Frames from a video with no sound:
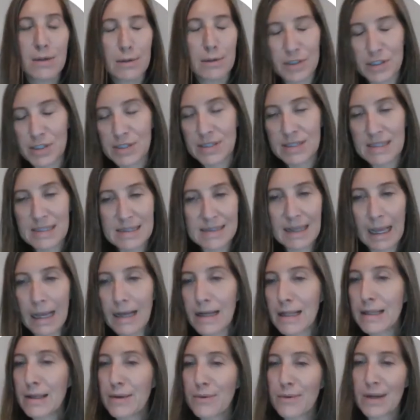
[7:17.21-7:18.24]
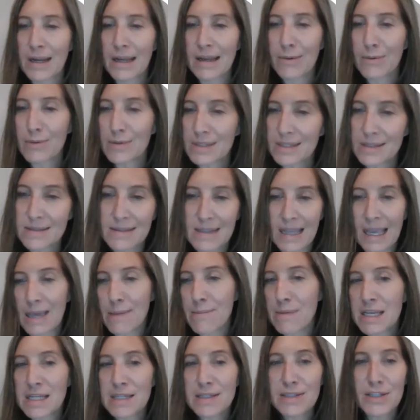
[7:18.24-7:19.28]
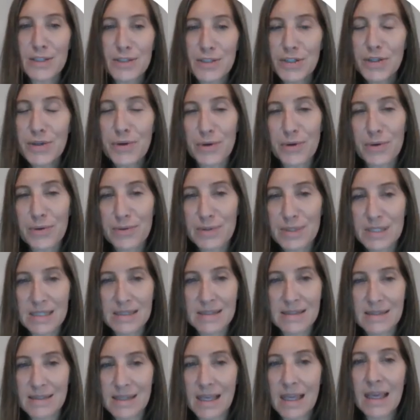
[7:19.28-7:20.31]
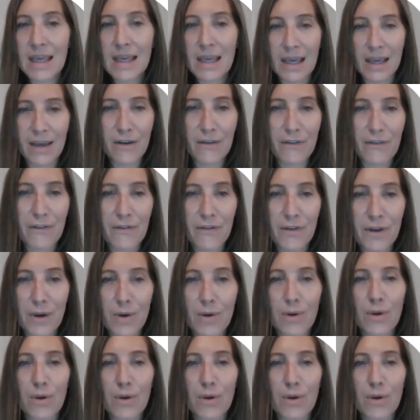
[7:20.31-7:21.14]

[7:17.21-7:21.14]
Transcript: which is exactly what I was aiming to do, to see if